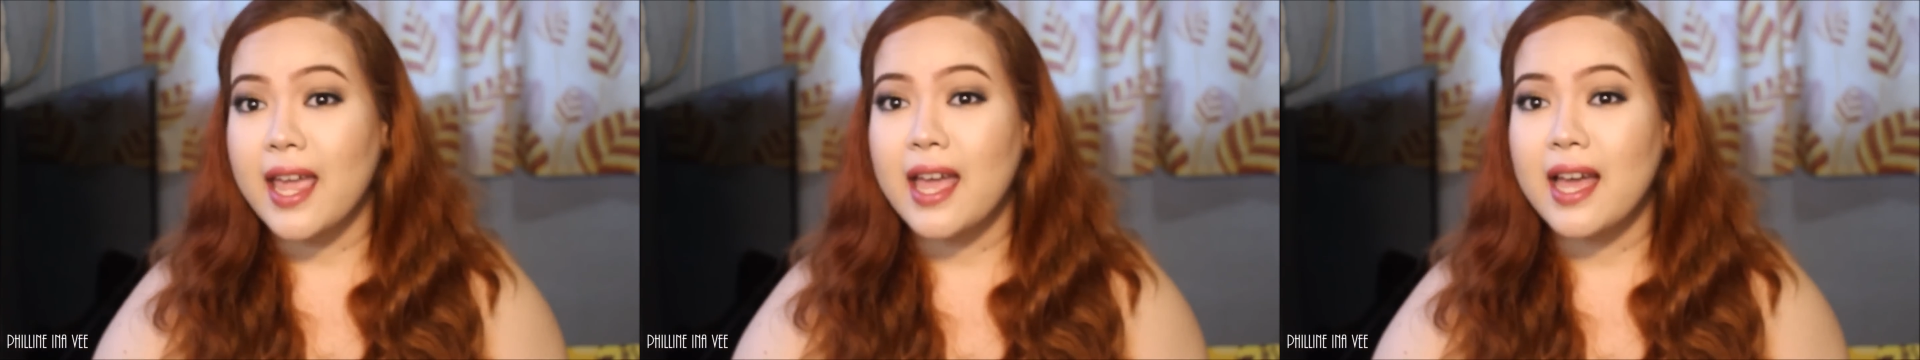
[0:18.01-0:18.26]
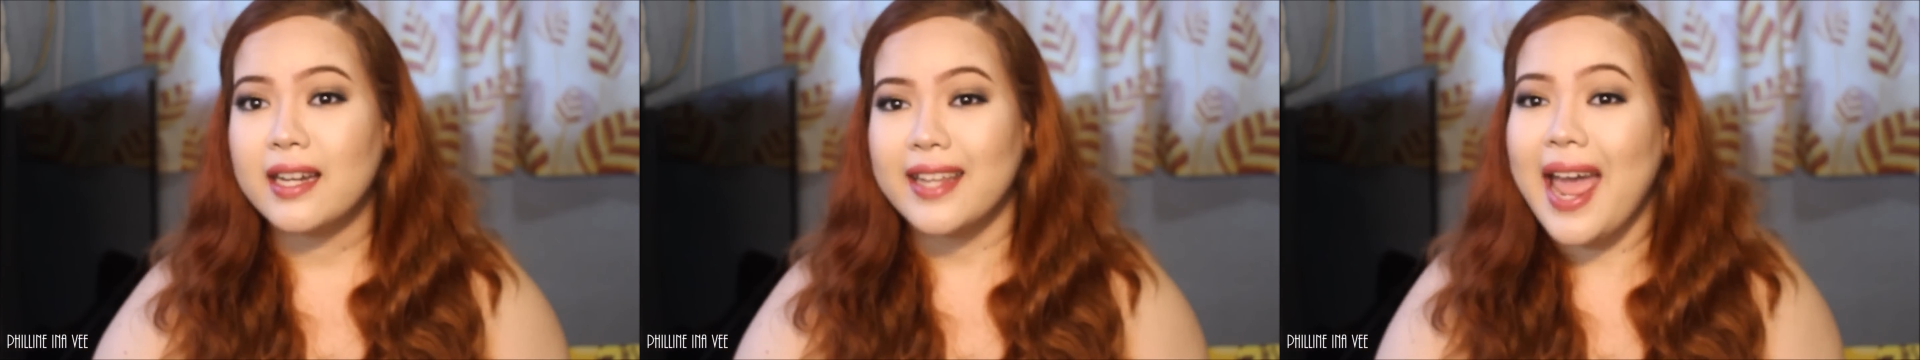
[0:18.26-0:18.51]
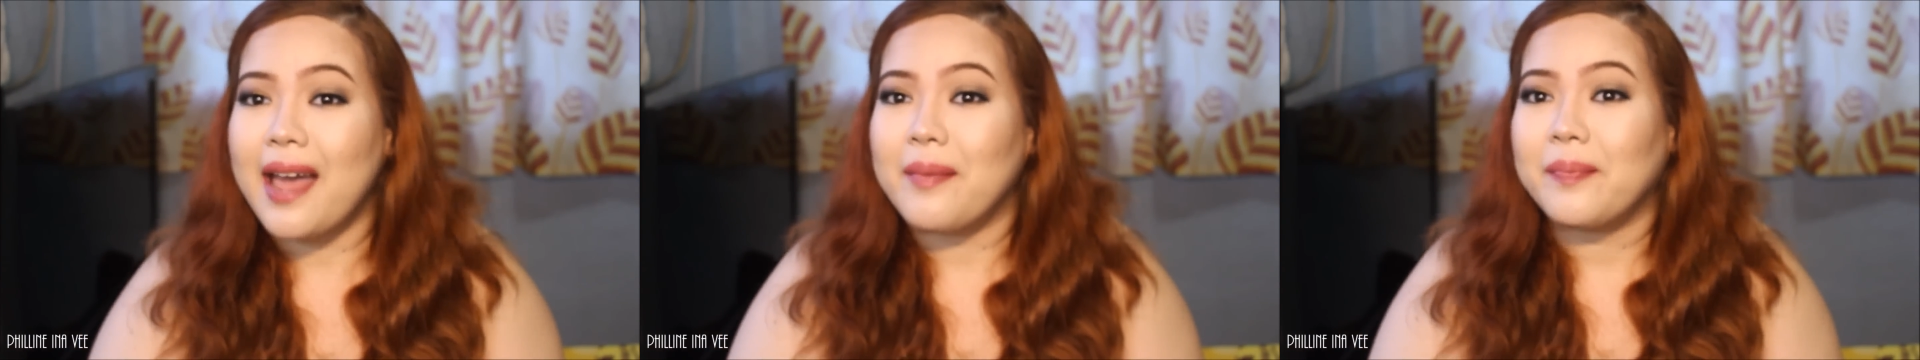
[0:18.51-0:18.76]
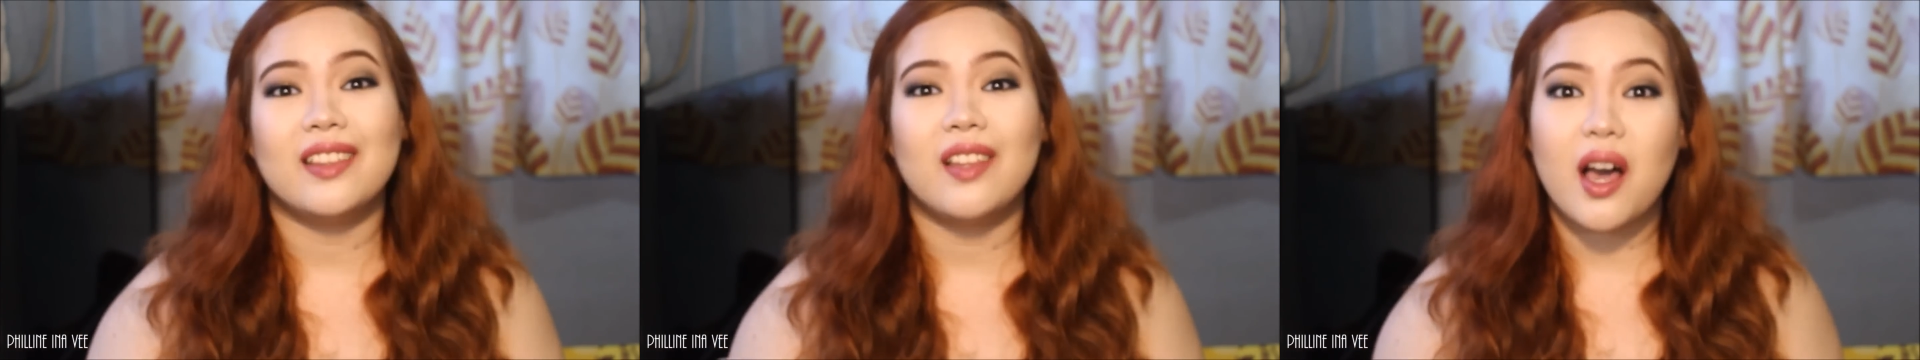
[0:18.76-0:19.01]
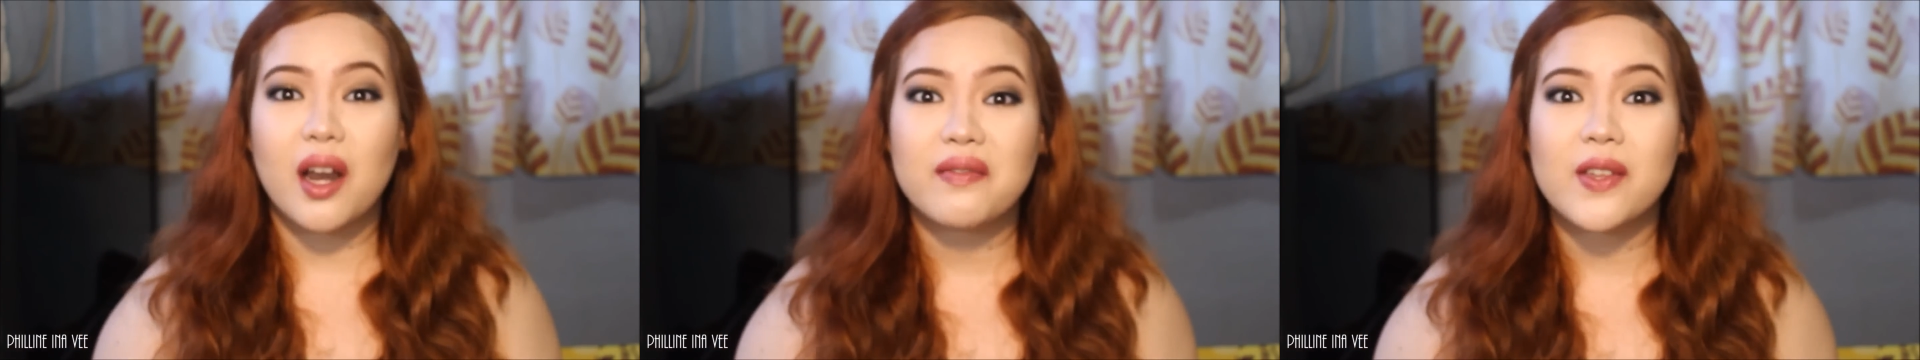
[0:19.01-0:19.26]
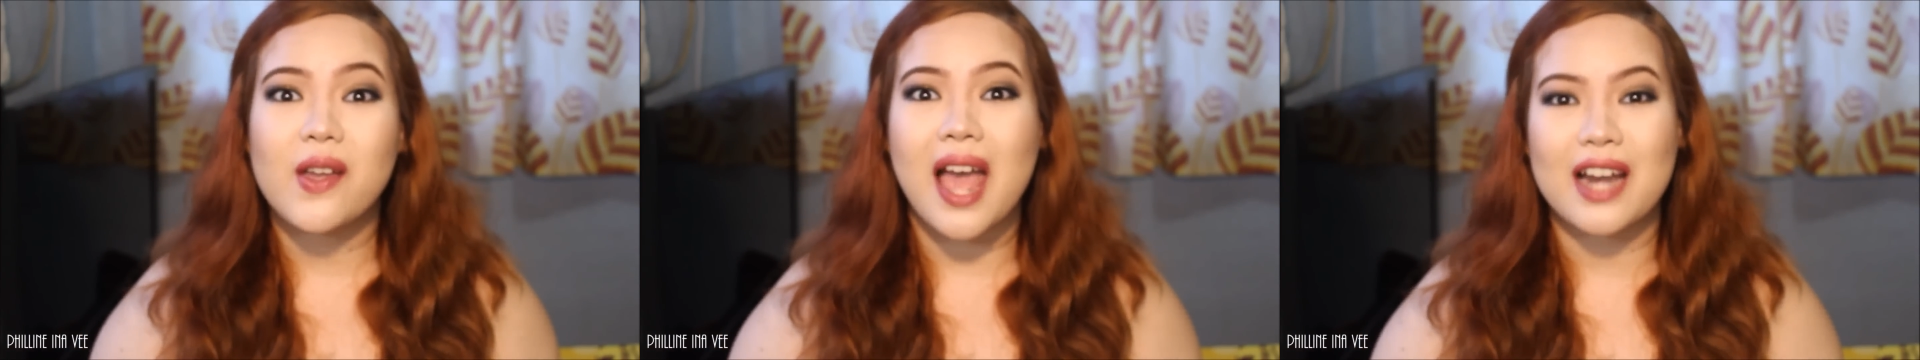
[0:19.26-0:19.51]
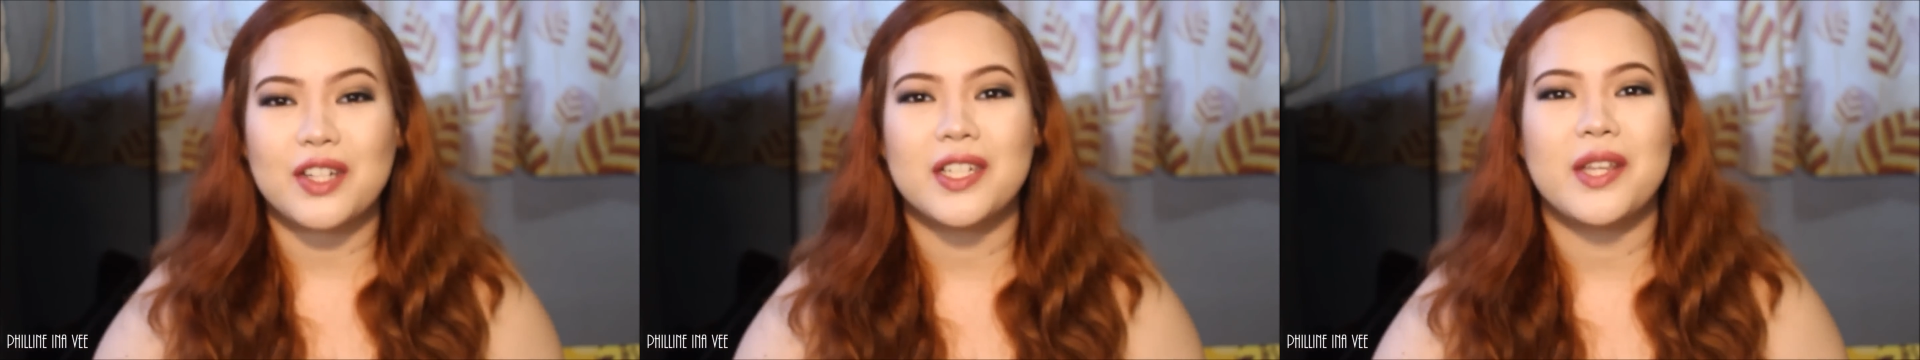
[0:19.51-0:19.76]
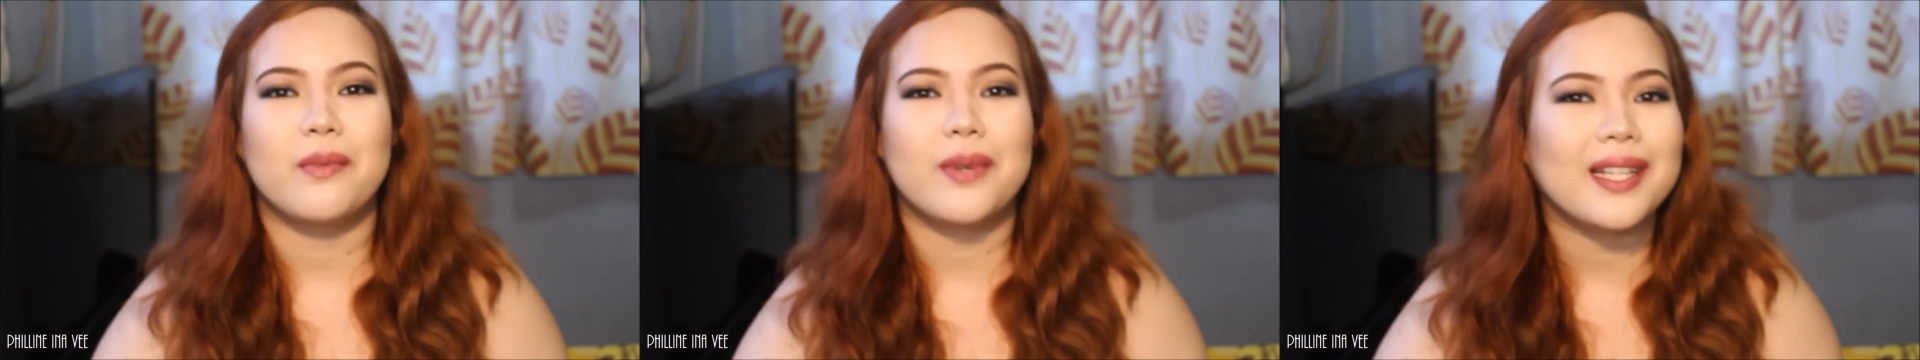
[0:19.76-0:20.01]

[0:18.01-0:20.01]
And yeah, a lot of you actually